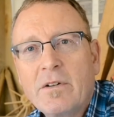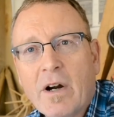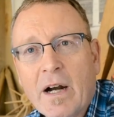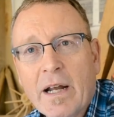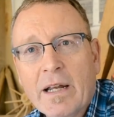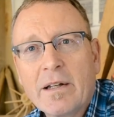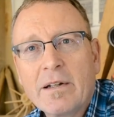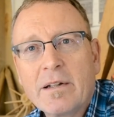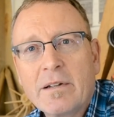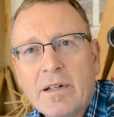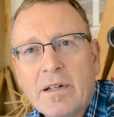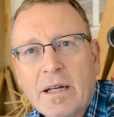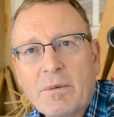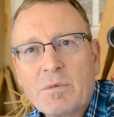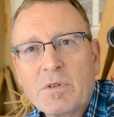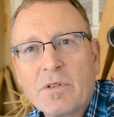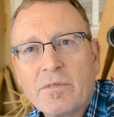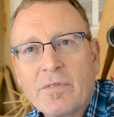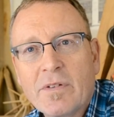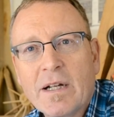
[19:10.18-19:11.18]
dragon and
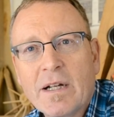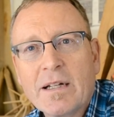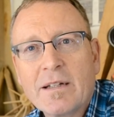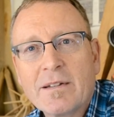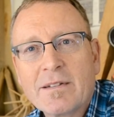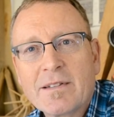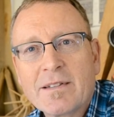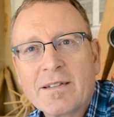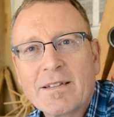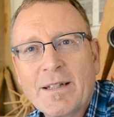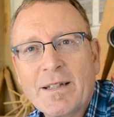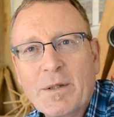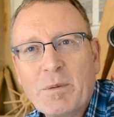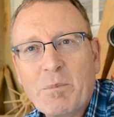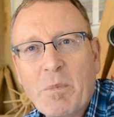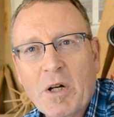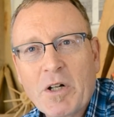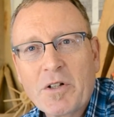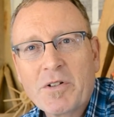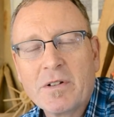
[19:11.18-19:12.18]
damselflies in
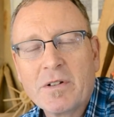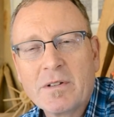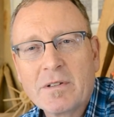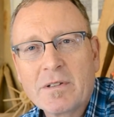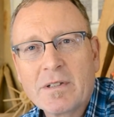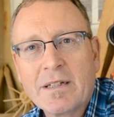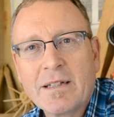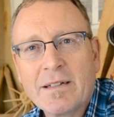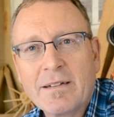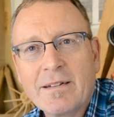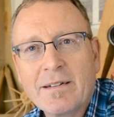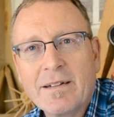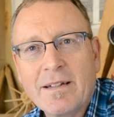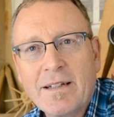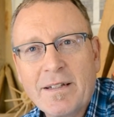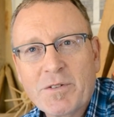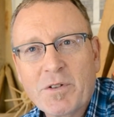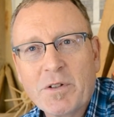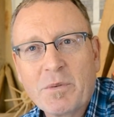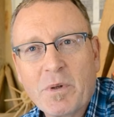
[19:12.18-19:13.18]
marshes in
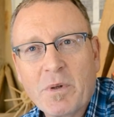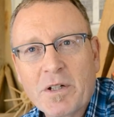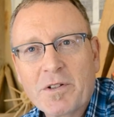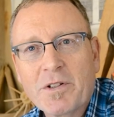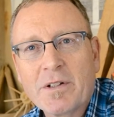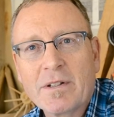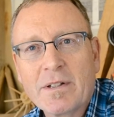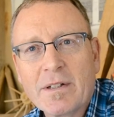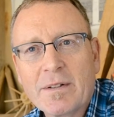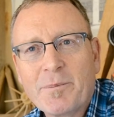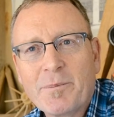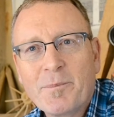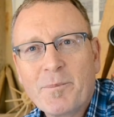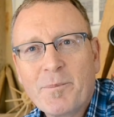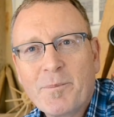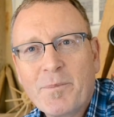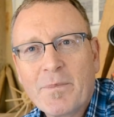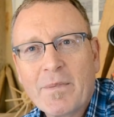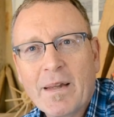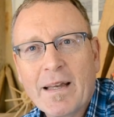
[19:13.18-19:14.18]
eastern Washington.
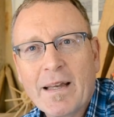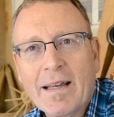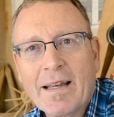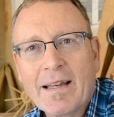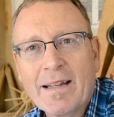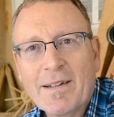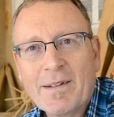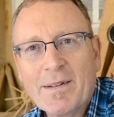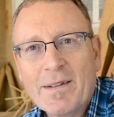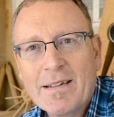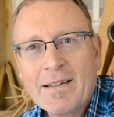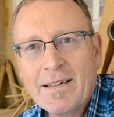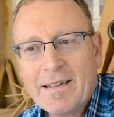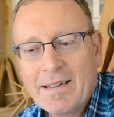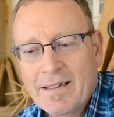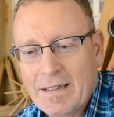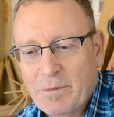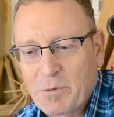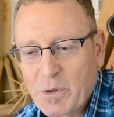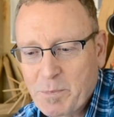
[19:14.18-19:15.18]
And
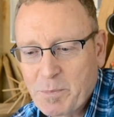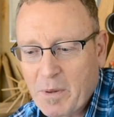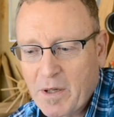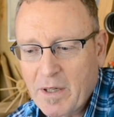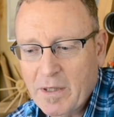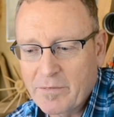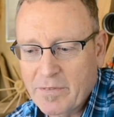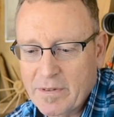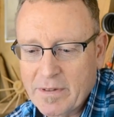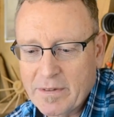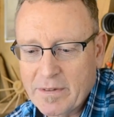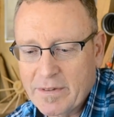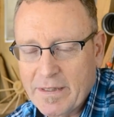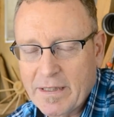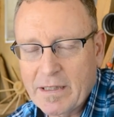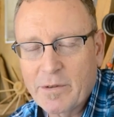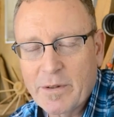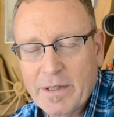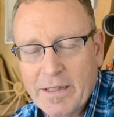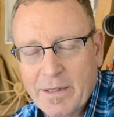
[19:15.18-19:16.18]
it was part of a
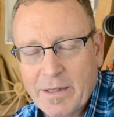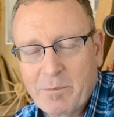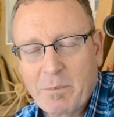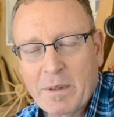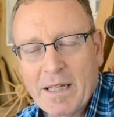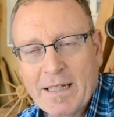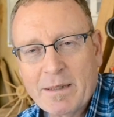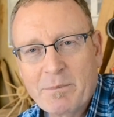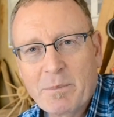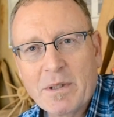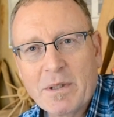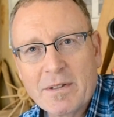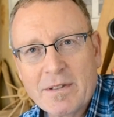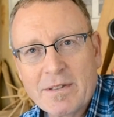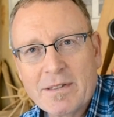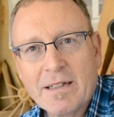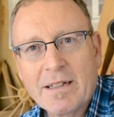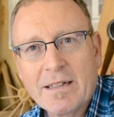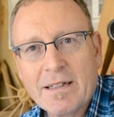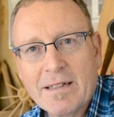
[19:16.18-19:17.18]
yellow-headed blackbird
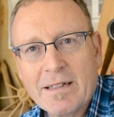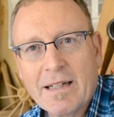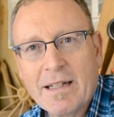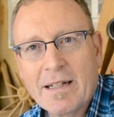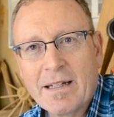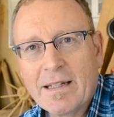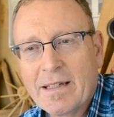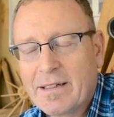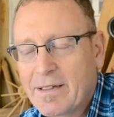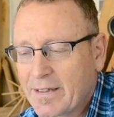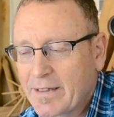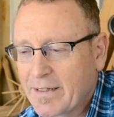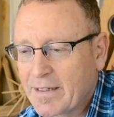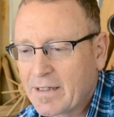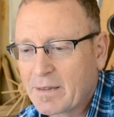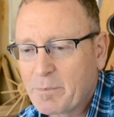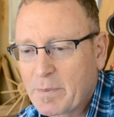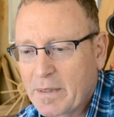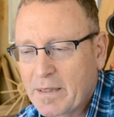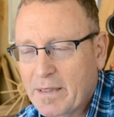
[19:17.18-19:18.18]
study, and I had to get
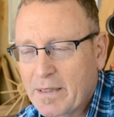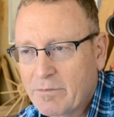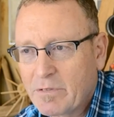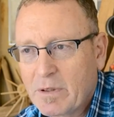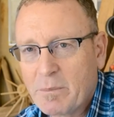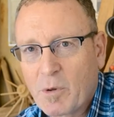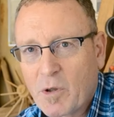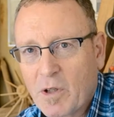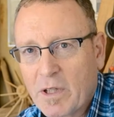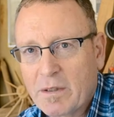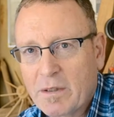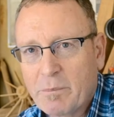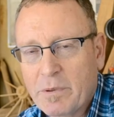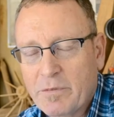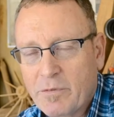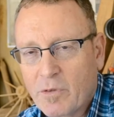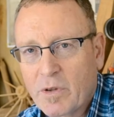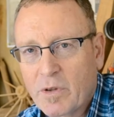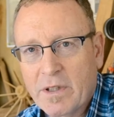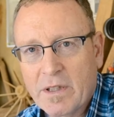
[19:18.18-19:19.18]
up every morning
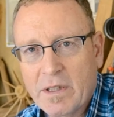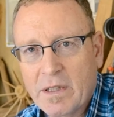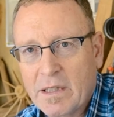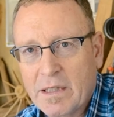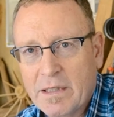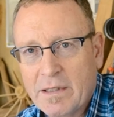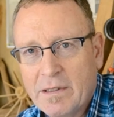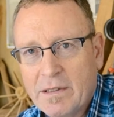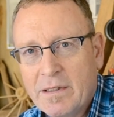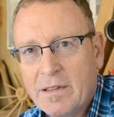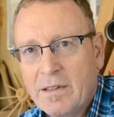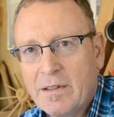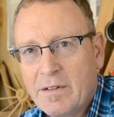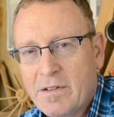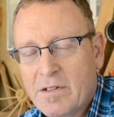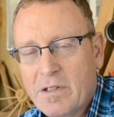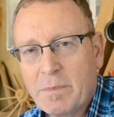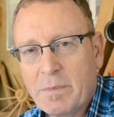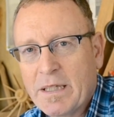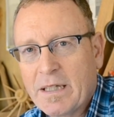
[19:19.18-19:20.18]
before dawn
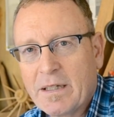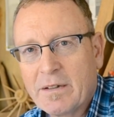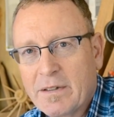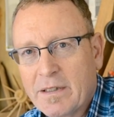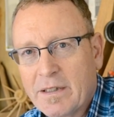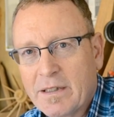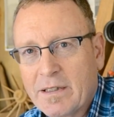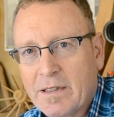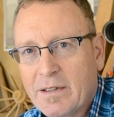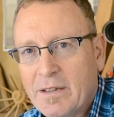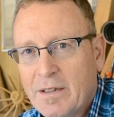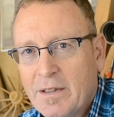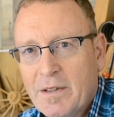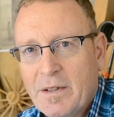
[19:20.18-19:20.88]
to be out there